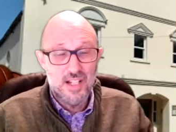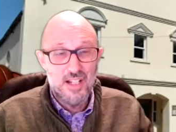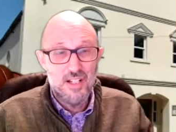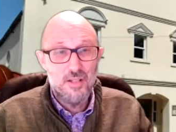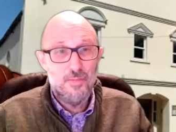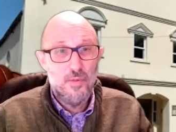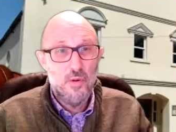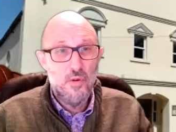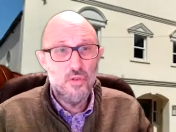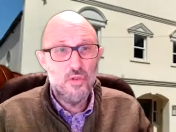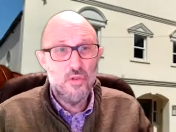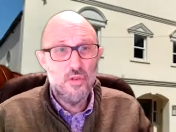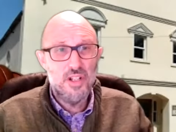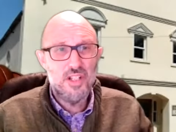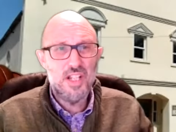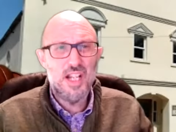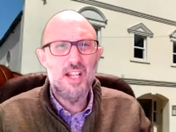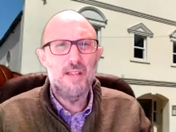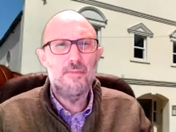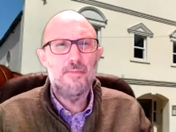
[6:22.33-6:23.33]
And as Paul's
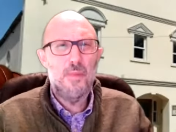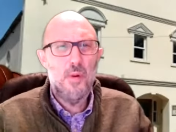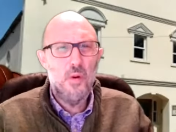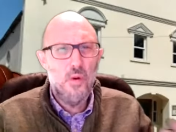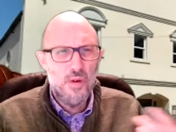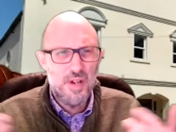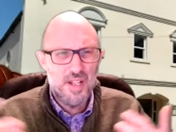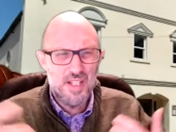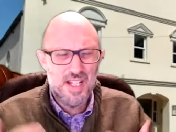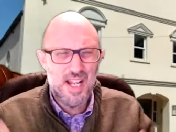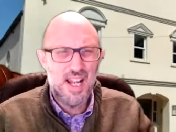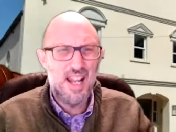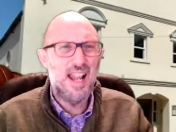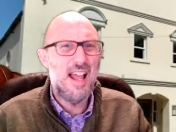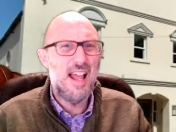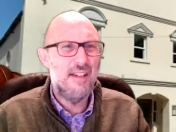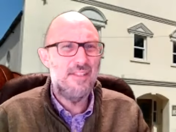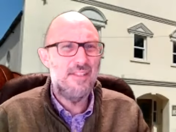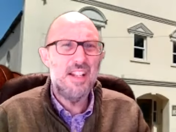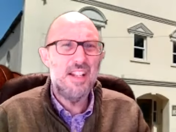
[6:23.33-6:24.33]
already said, He poured His
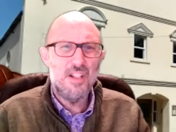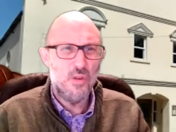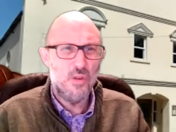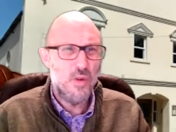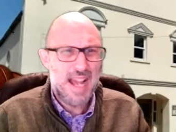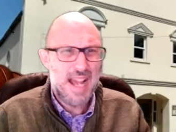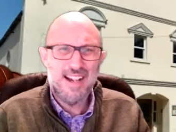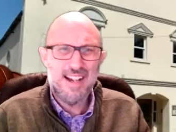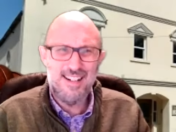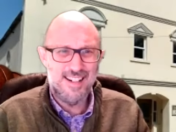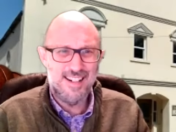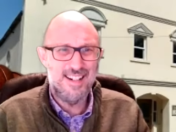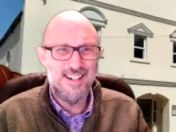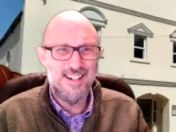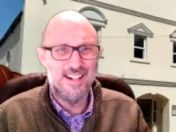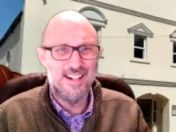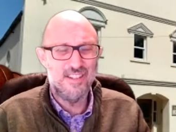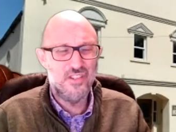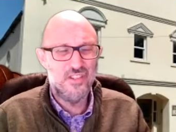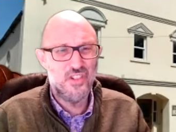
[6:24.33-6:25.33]
love into our
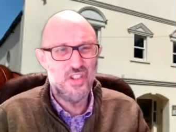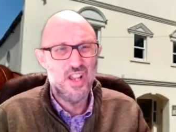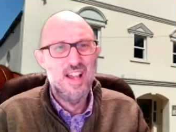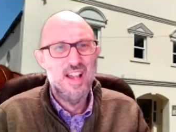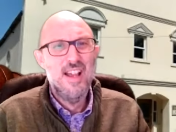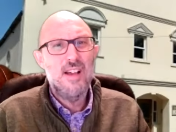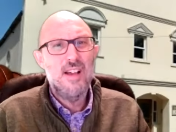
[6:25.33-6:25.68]
hearts.